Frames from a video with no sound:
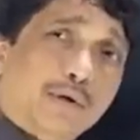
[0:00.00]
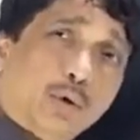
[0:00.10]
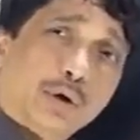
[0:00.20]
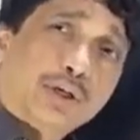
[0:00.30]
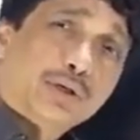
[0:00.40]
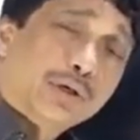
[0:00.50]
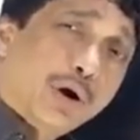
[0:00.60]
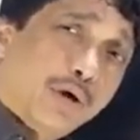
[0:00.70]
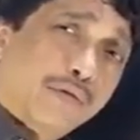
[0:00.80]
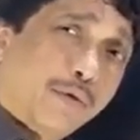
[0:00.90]
for
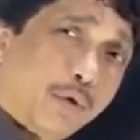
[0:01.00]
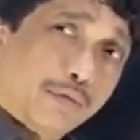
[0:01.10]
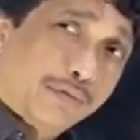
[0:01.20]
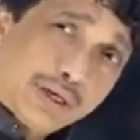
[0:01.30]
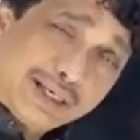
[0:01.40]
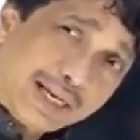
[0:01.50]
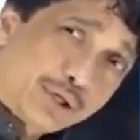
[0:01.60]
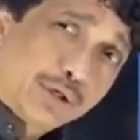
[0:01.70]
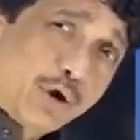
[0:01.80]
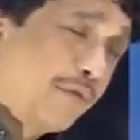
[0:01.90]

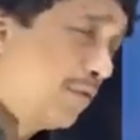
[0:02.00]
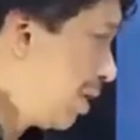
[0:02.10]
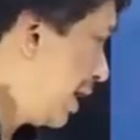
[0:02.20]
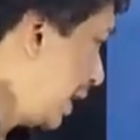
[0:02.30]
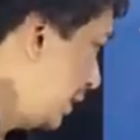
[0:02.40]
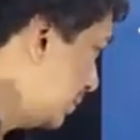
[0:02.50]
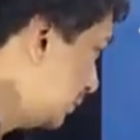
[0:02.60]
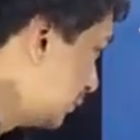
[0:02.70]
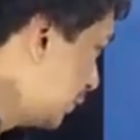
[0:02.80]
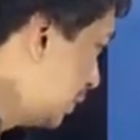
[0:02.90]
detection of dry eyes.